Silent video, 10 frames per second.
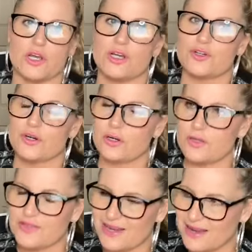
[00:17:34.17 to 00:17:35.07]
Turn on
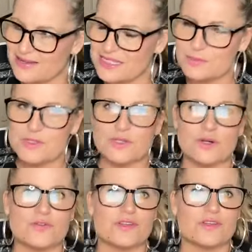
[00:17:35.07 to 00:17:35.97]
the customer
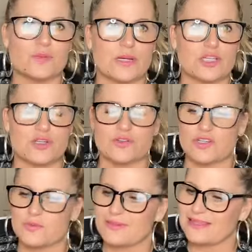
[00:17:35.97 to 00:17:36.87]
service switch and
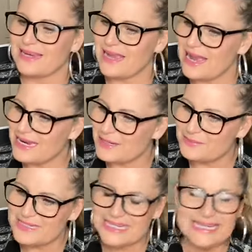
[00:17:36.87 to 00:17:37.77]
just be like, I am
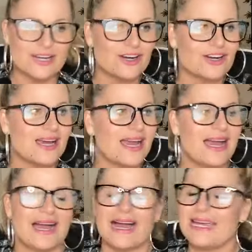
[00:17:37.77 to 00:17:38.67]
here.
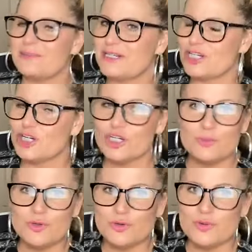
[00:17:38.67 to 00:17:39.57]
I am in a good
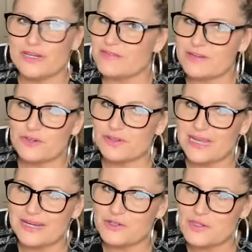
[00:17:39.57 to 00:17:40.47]
mood. Even if you're
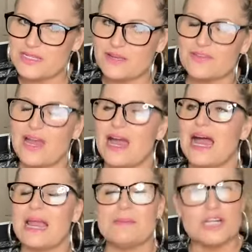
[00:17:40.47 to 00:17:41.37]
lying to yourself,
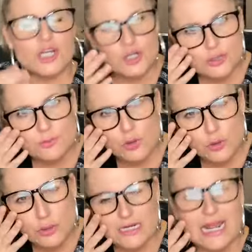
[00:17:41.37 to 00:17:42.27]
I'm in a good
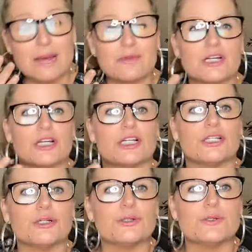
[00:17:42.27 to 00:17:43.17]
mood and I'm going to
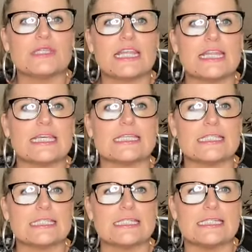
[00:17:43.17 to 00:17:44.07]
close this
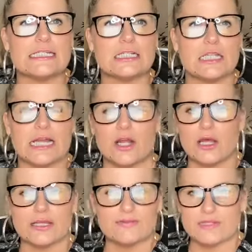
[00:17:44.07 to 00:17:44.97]
deal. I call
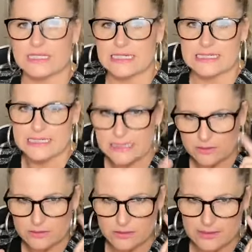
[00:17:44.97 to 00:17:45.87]
everything
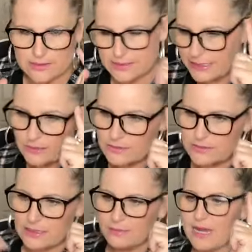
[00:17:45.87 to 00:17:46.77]
deals, because deals
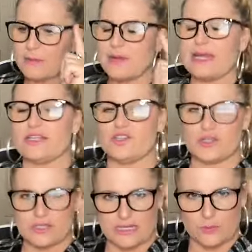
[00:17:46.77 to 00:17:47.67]
in my mind is
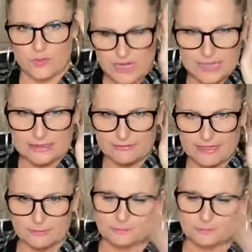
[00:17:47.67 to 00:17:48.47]
just like, we got it, right?